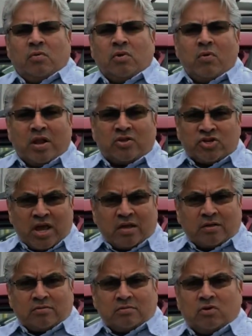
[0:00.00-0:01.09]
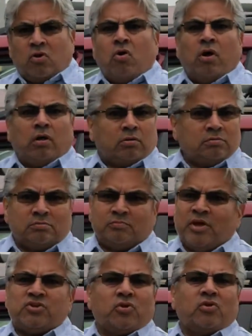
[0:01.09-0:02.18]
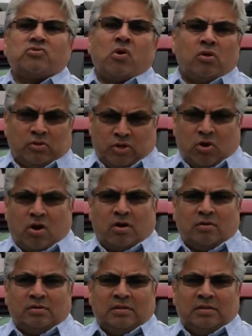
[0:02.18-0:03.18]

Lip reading: We want to check your oil. Make sure there's oil in the car.